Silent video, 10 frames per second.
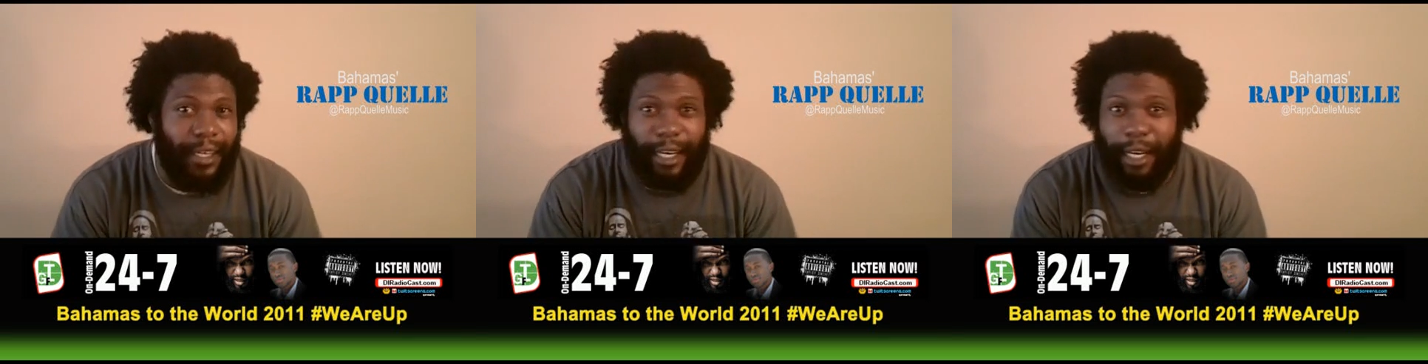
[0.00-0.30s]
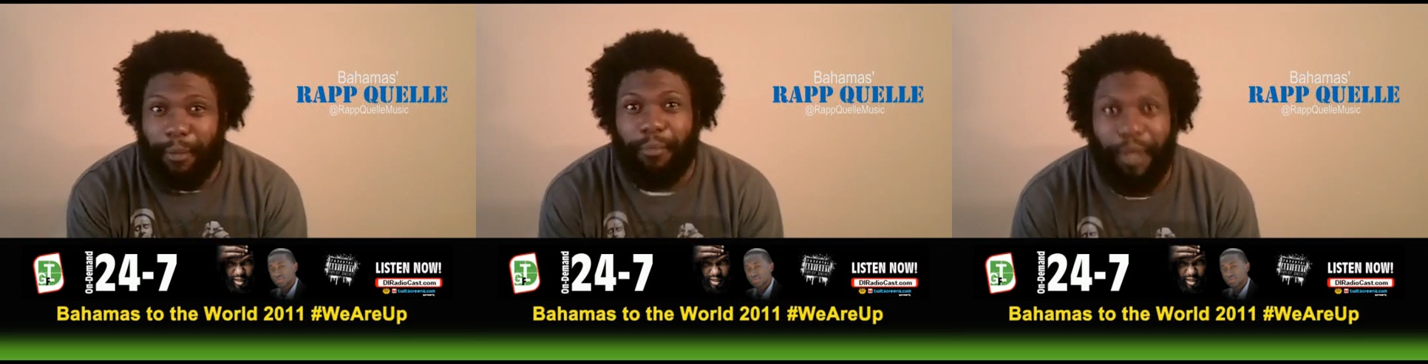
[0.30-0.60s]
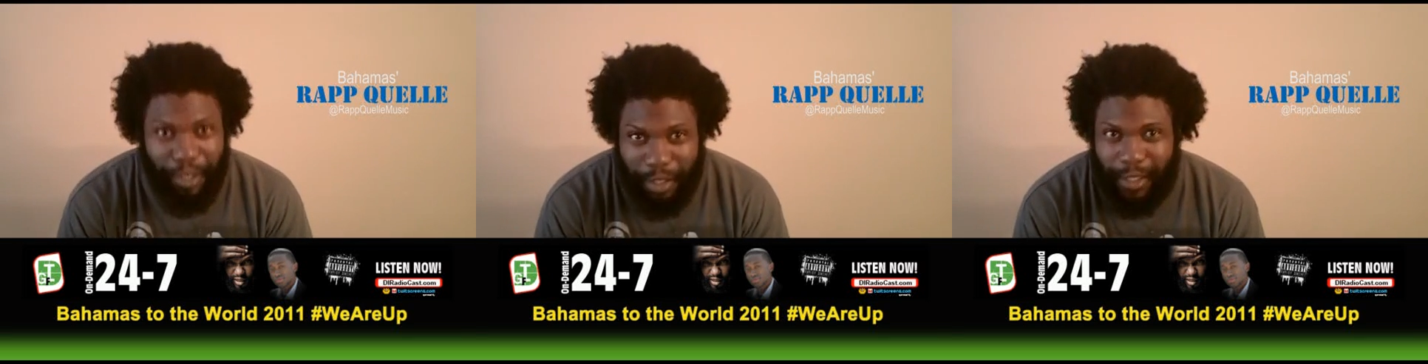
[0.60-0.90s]

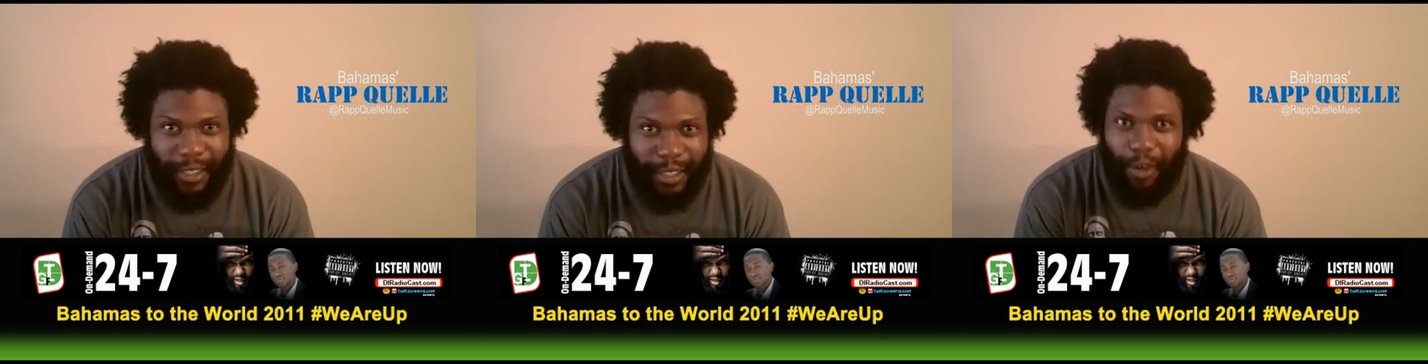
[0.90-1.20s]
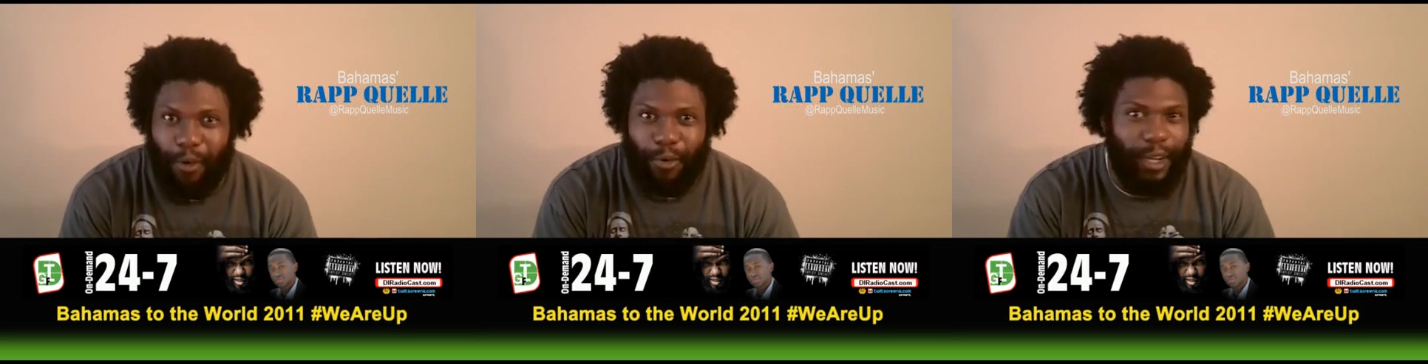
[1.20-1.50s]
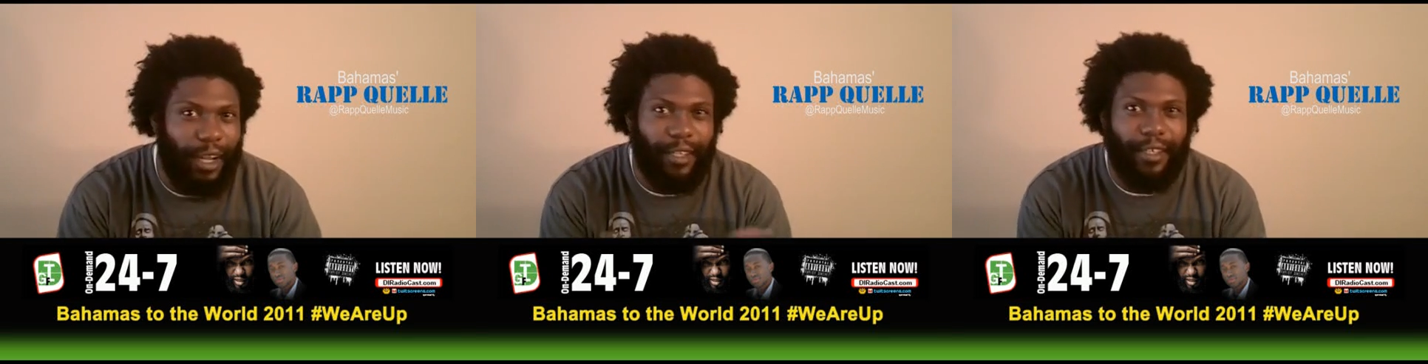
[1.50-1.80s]
Nimbit, a
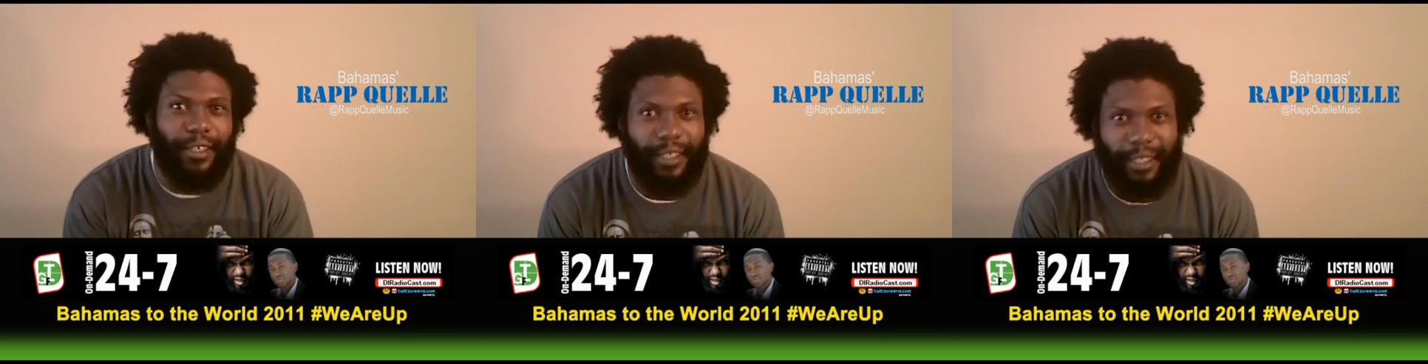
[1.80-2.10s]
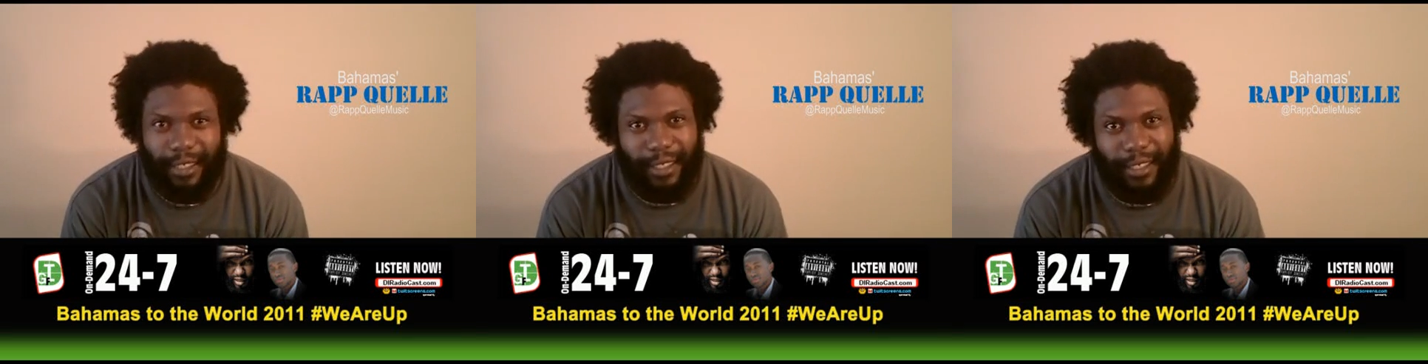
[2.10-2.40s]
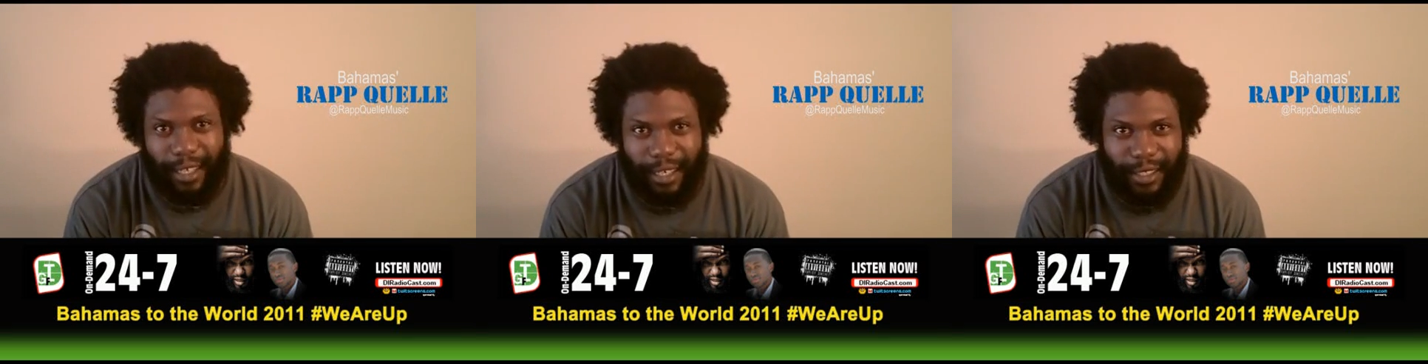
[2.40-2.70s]
whole other list of
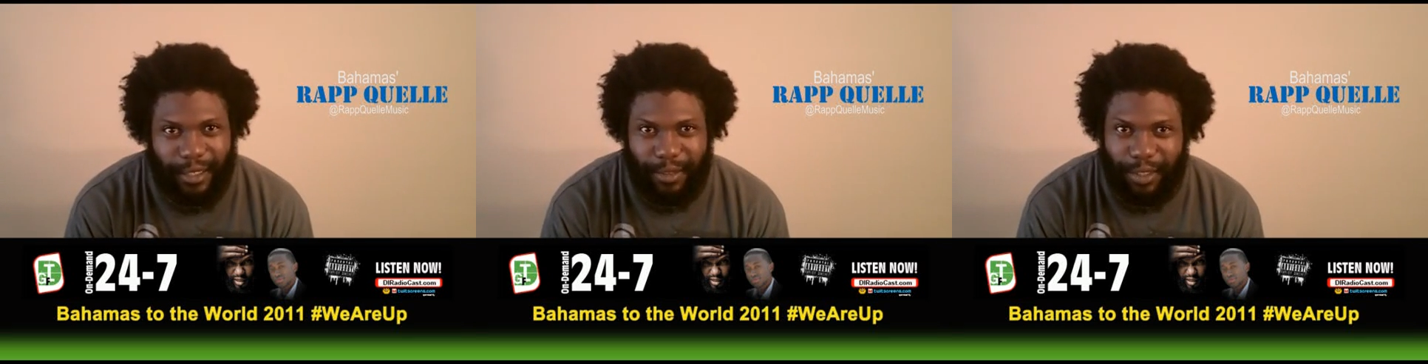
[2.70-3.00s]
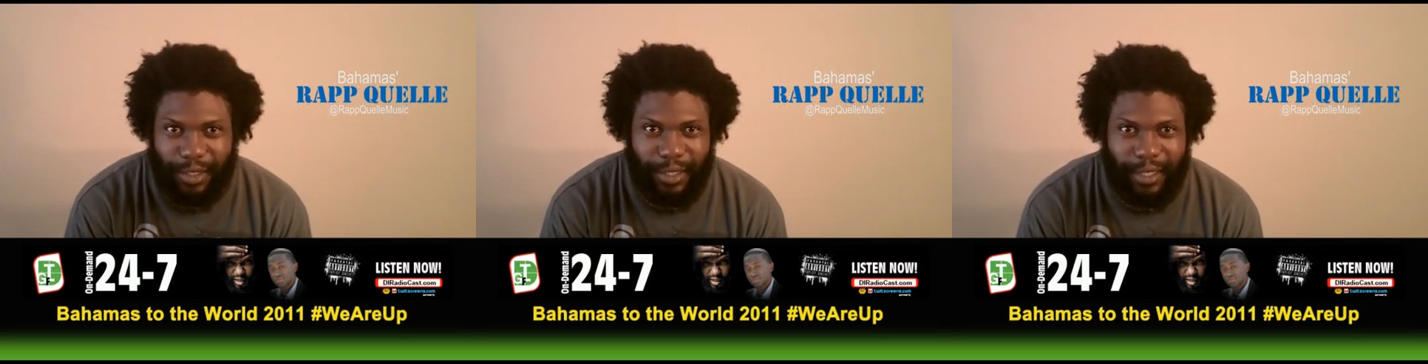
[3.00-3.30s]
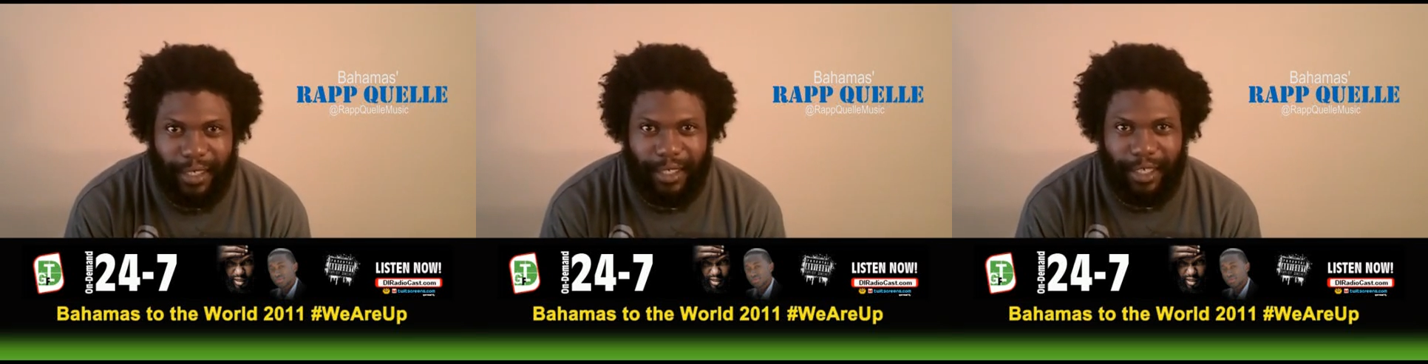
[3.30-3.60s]
sites, so just
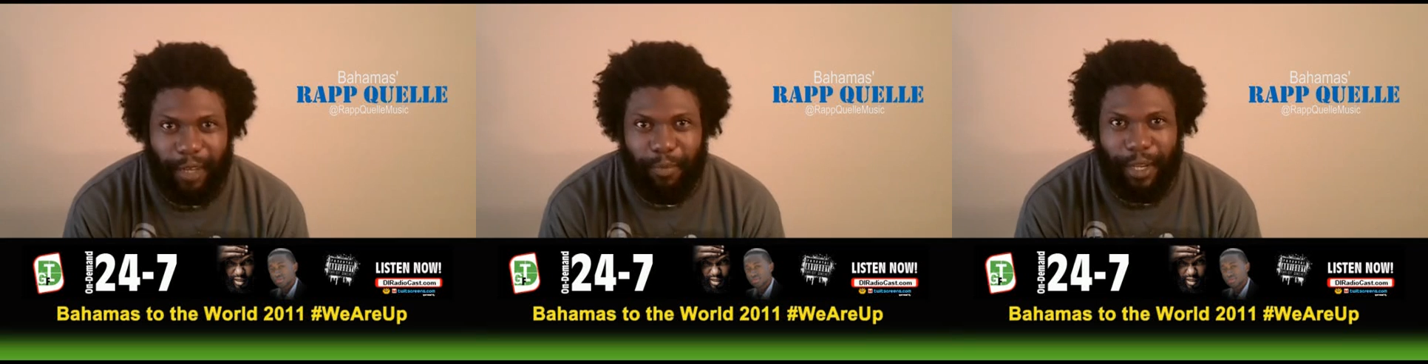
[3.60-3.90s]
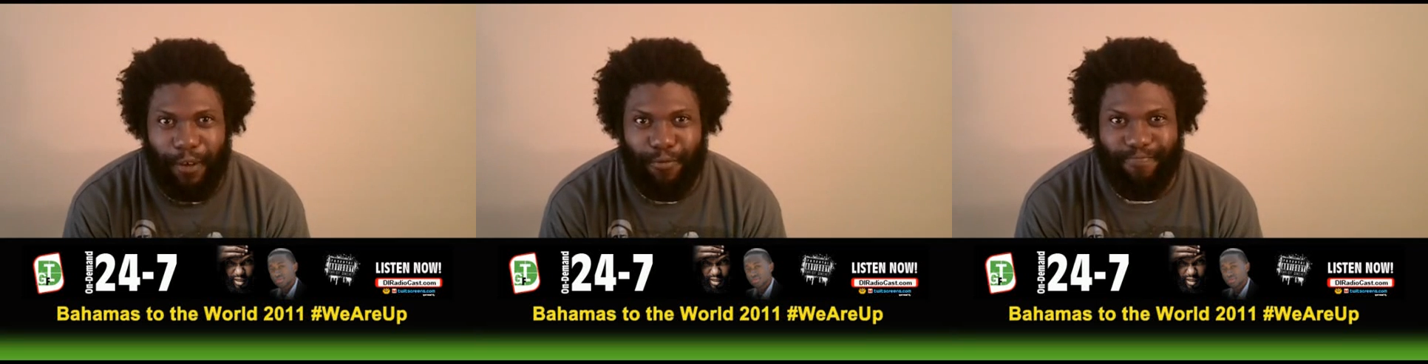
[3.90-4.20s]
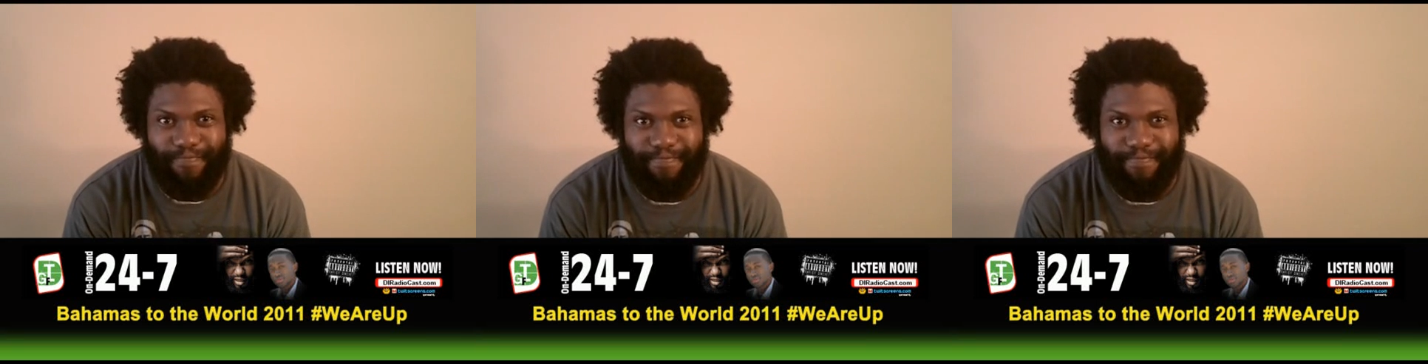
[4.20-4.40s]
check me out.